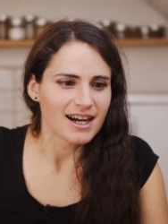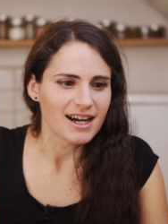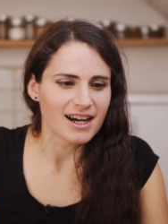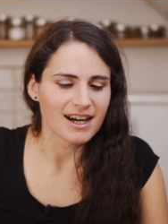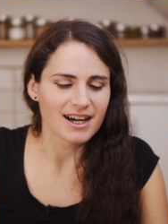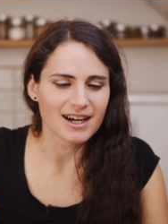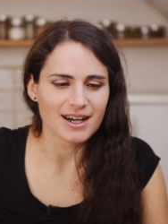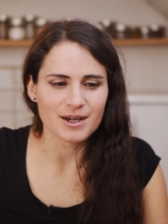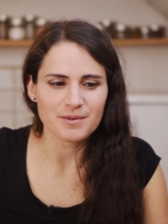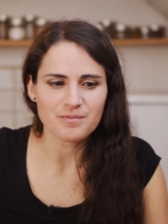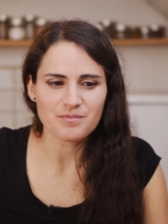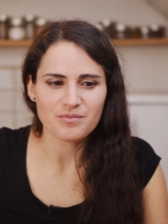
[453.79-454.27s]

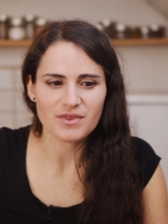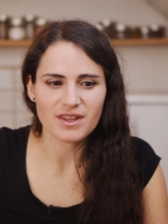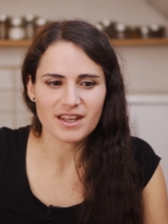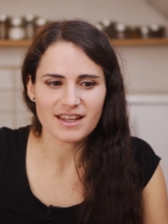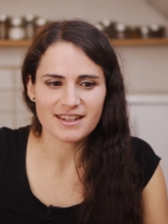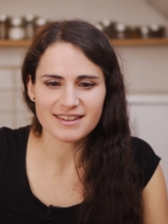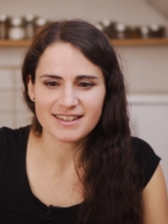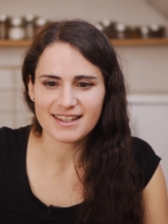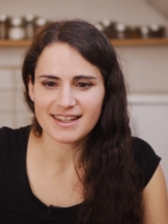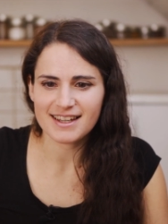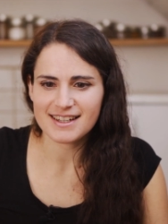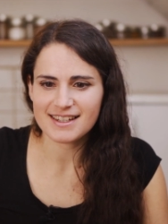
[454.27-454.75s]
Um,
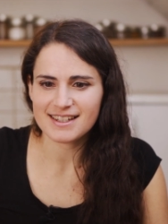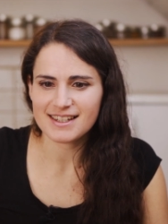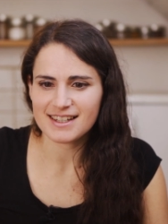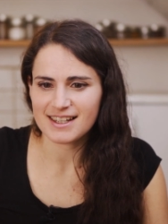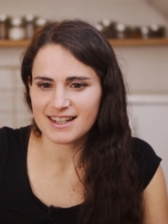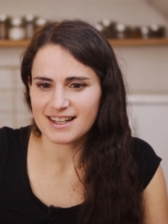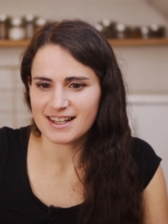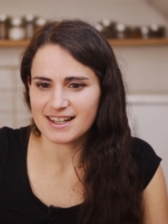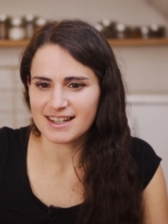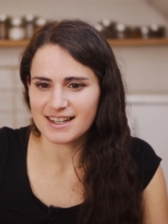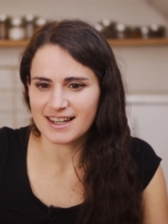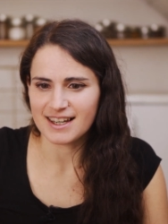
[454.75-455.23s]
and then
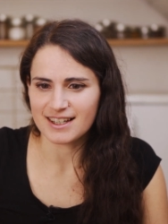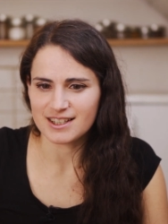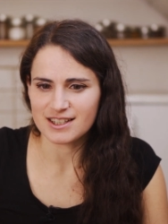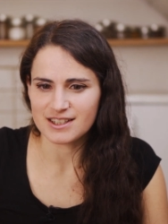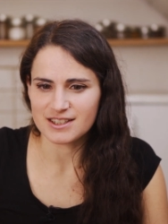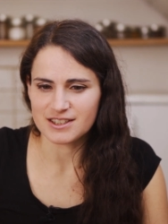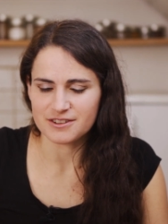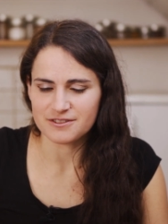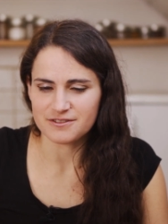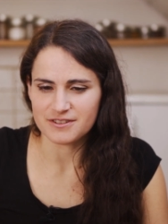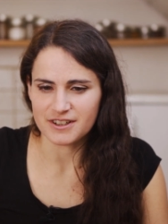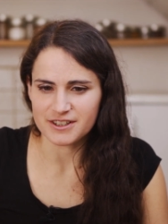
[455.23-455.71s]
I
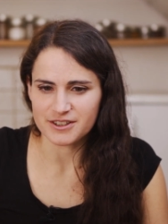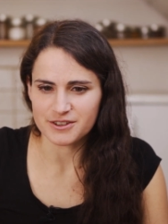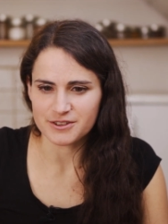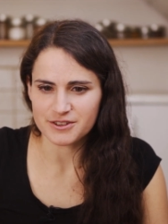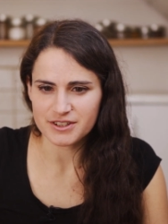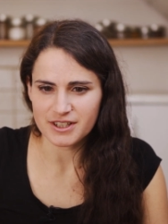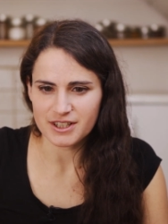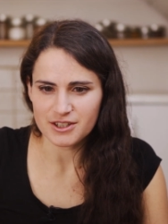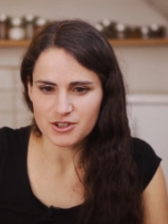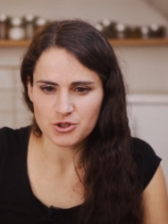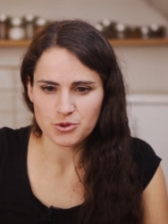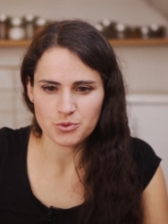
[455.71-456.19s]
added the final
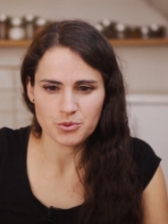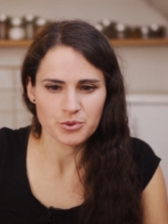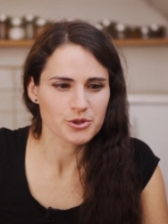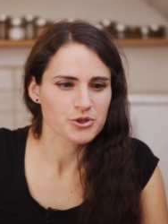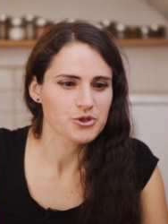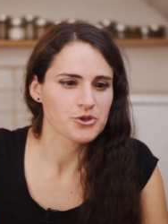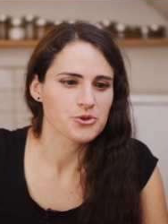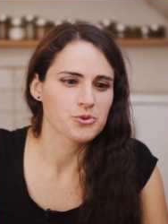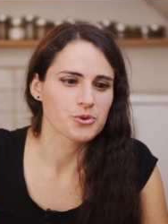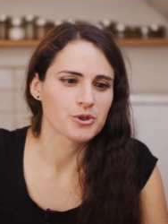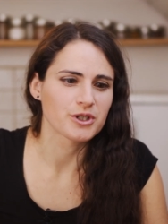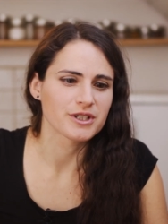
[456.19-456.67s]
touch,
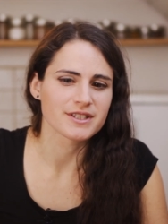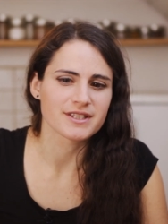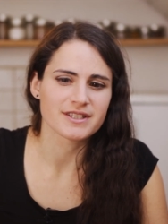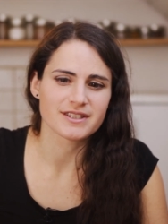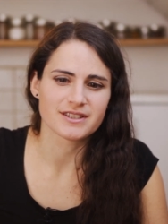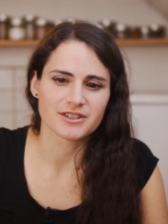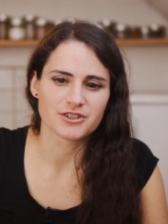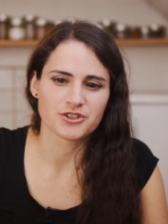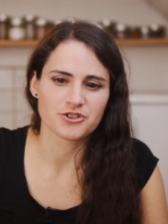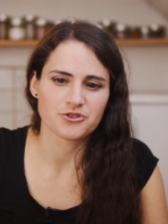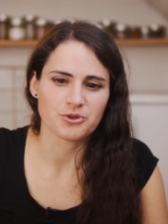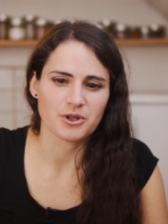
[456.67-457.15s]
which was
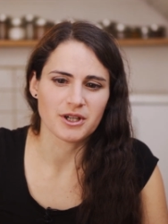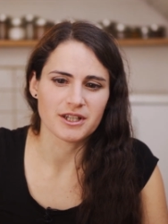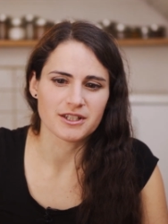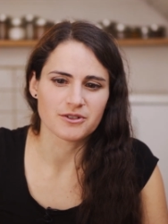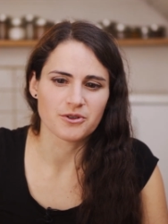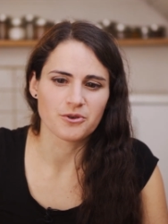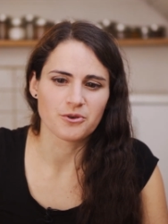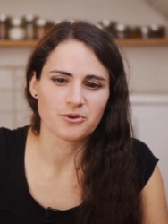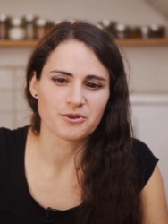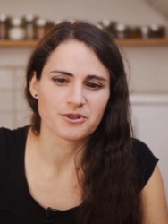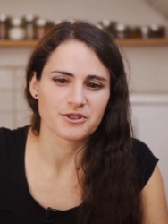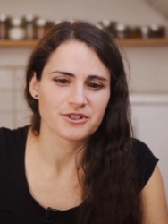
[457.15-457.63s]
the dried
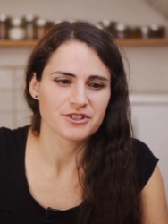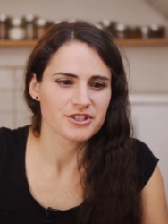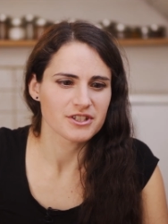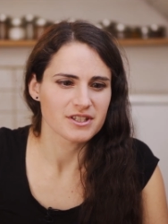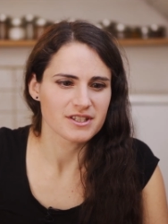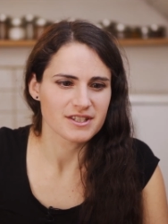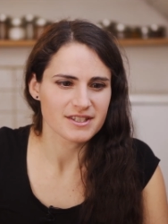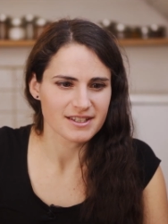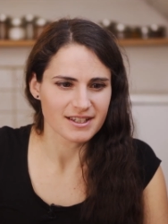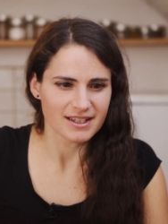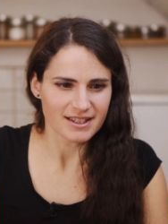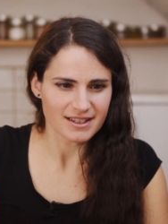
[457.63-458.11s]
orange
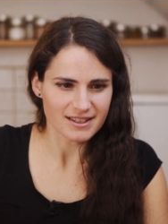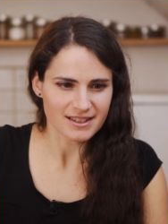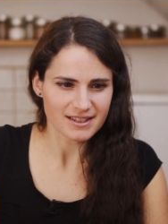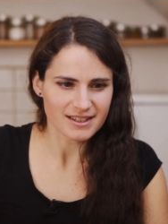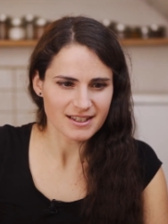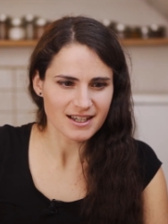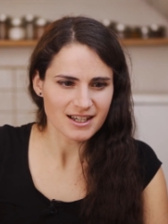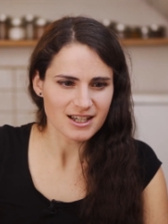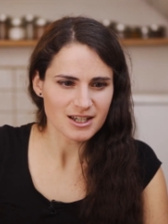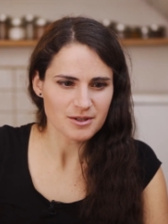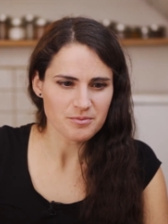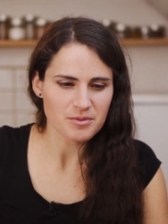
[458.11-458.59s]
inside the
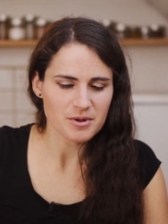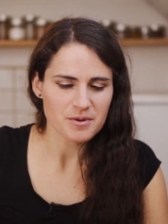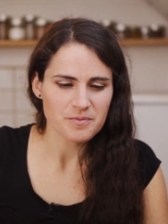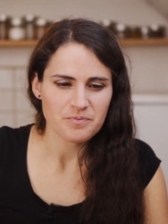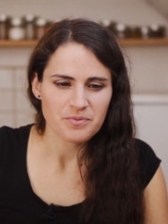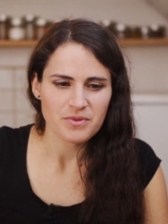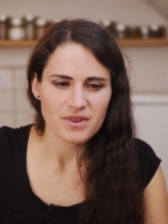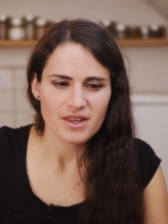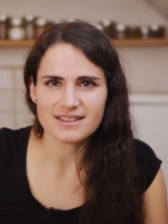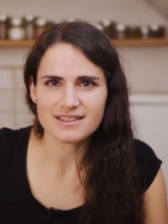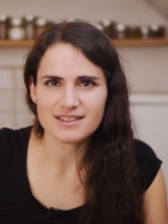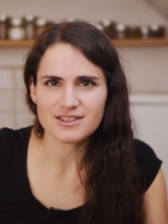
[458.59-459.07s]
cup.
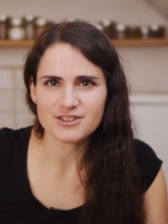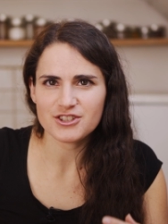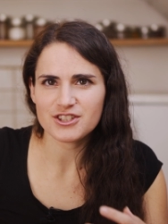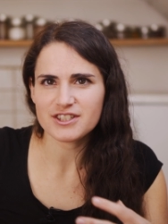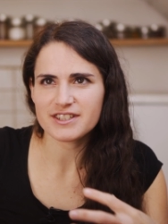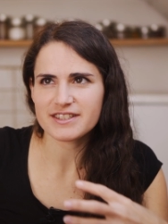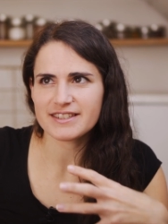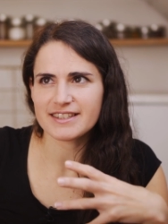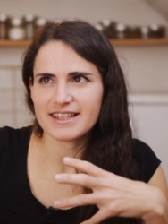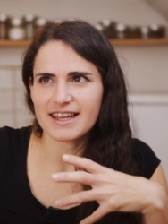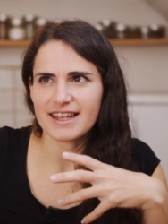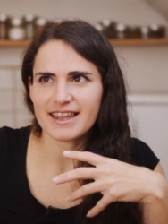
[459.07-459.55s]
It's
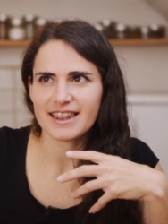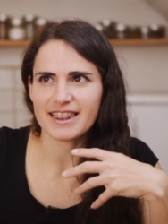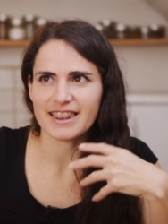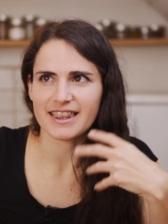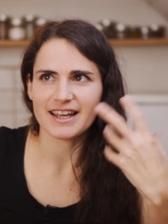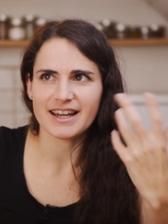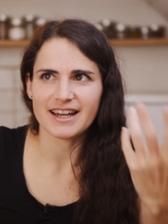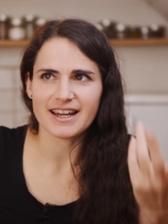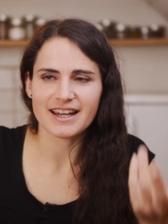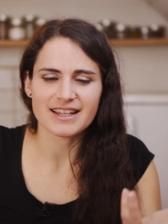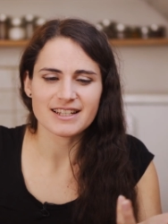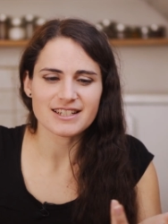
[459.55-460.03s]
just that
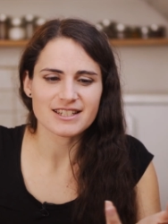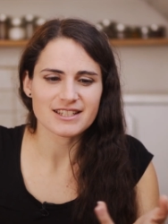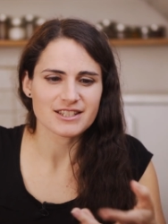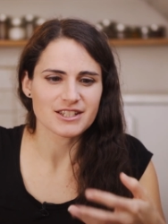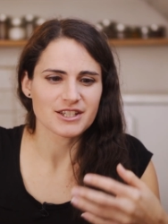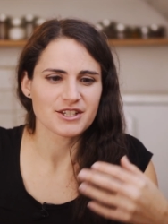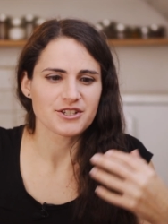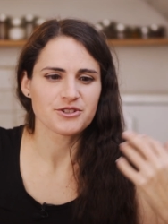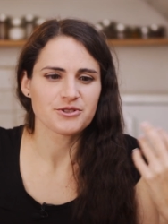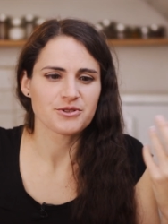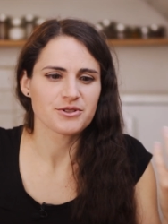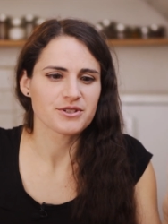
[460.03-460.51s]
last
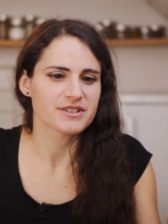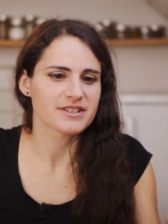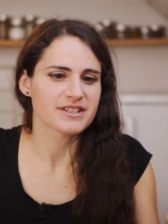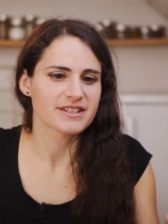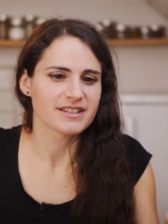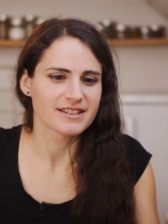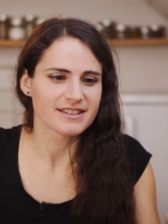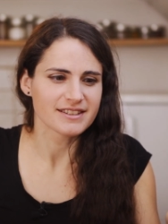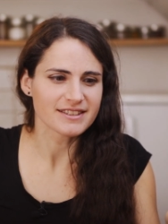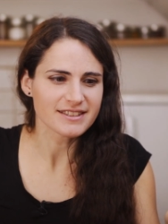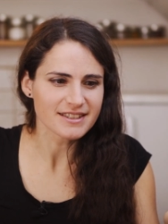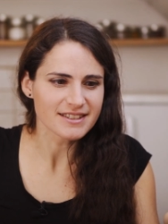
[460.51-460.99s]

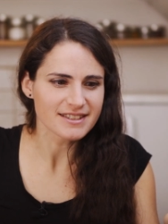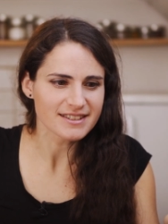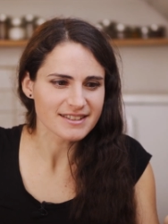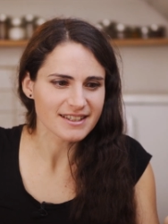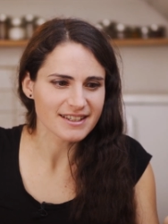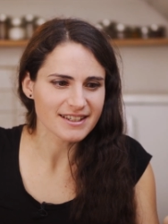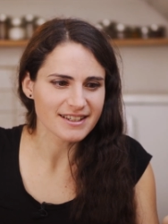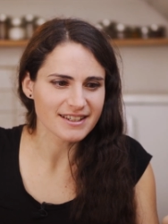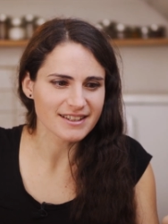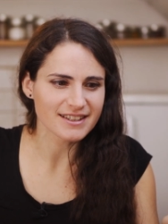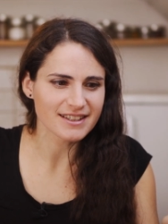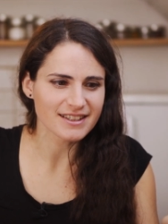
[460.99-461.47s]
interesting
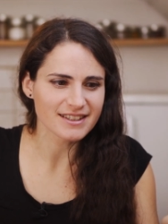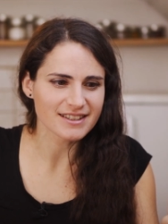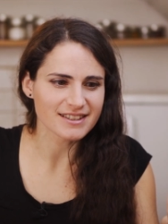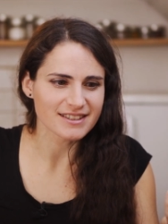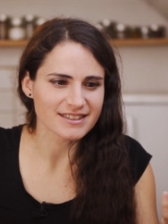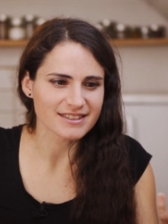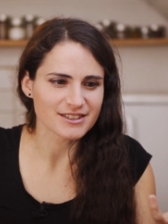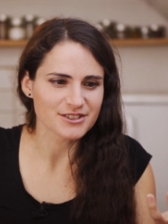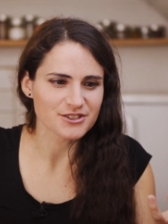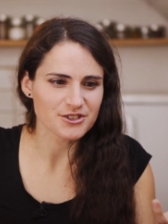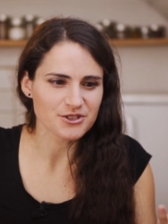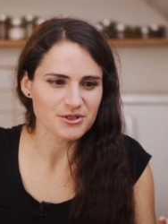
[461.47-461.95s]
detail
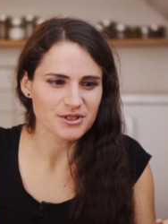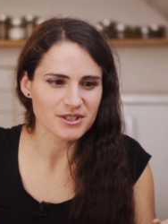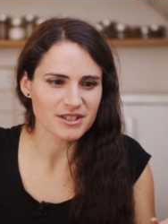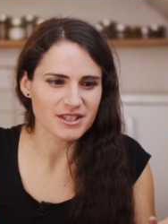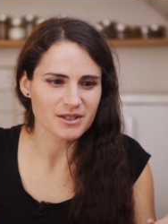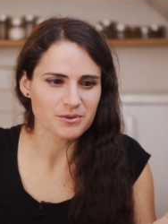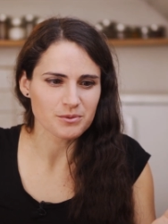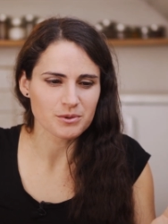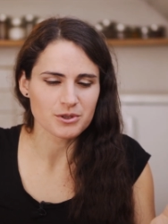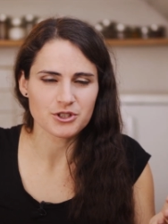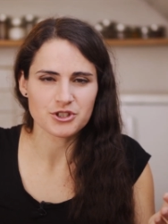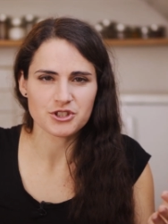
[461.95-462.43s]
in a
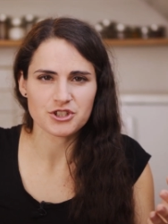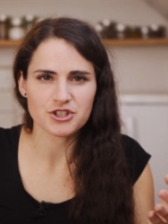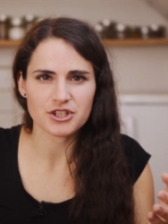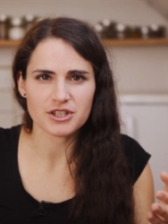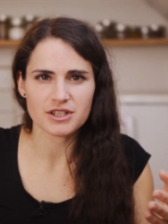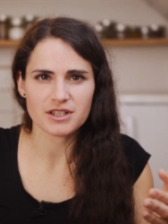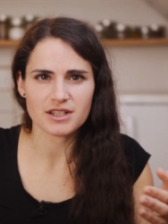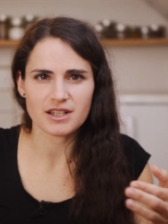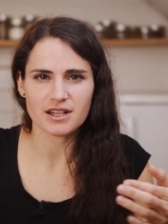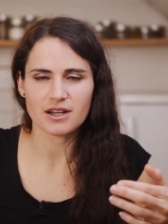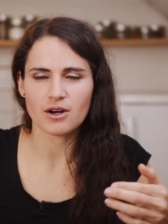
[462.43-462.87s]
drink which